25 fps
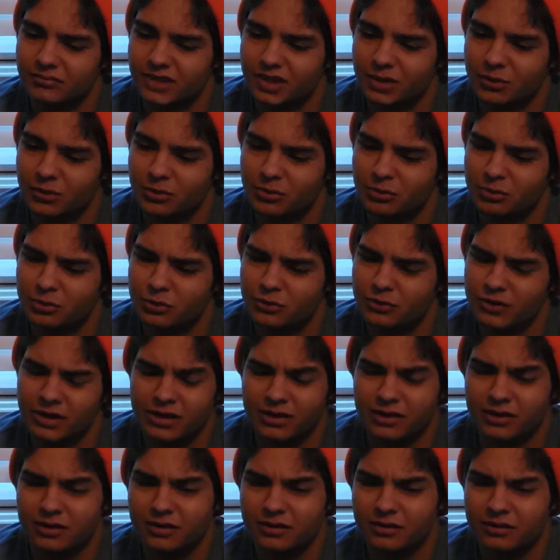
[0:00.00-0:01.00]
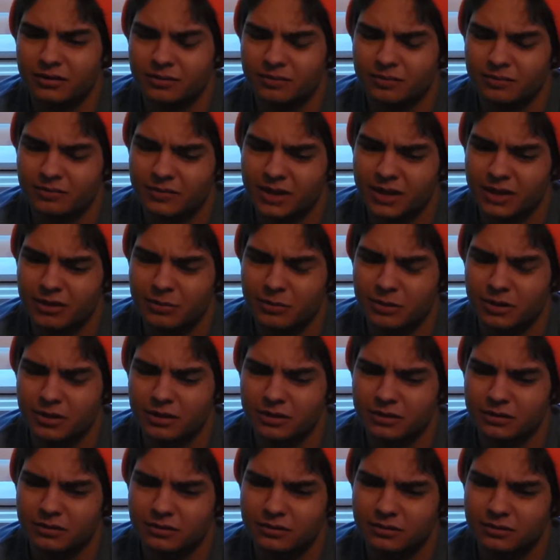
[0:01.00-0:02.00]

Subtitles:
Can we prove anything has meaning?